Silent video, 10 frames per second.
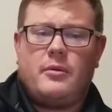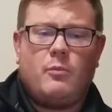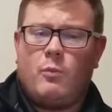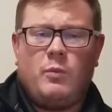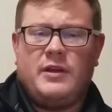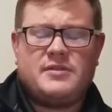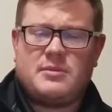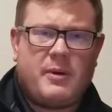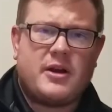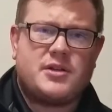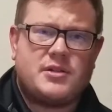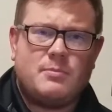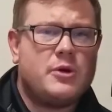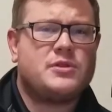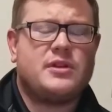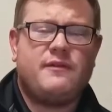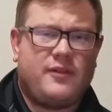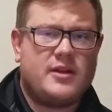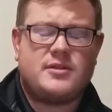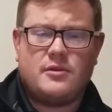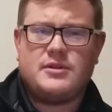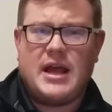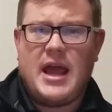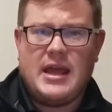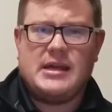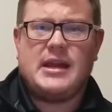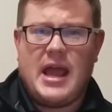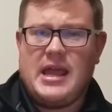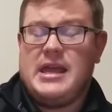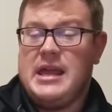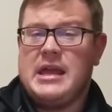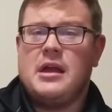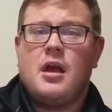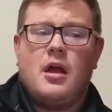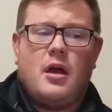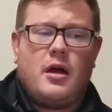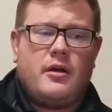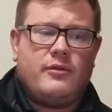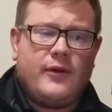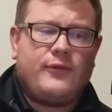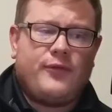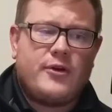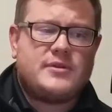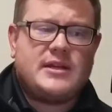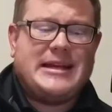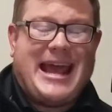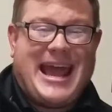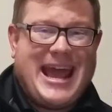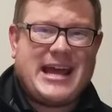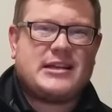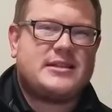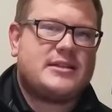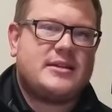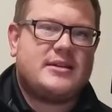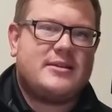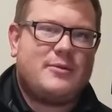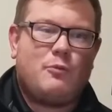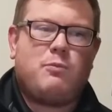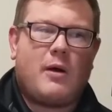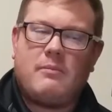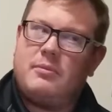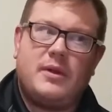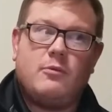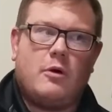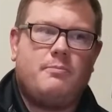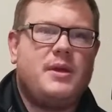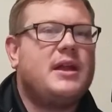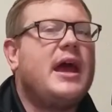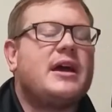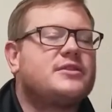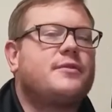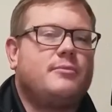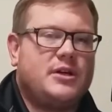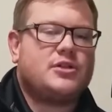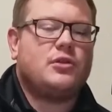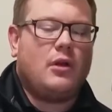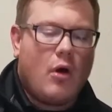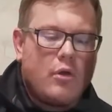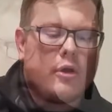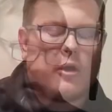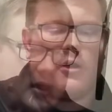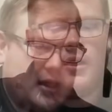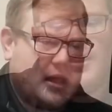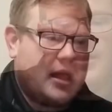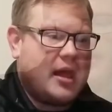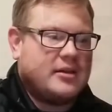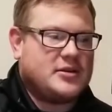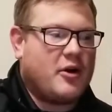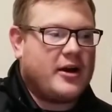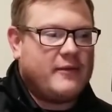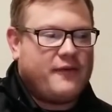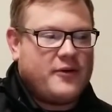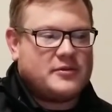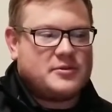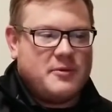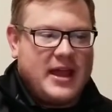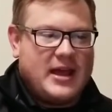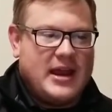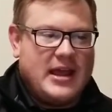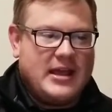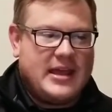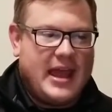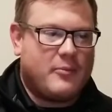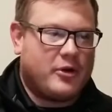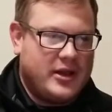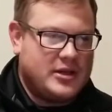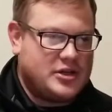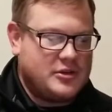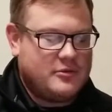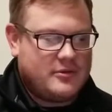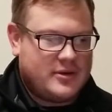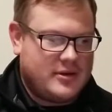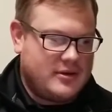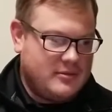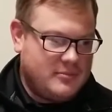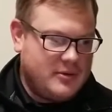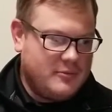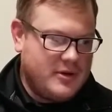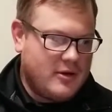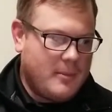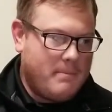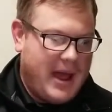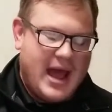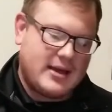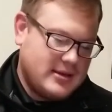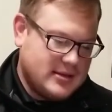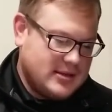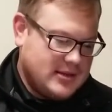Livingston Parish is mostly flood zones A and AE. Those folks in X probably won't be in X for much longer. Sorry, folks, we had a camera issue, but we are back.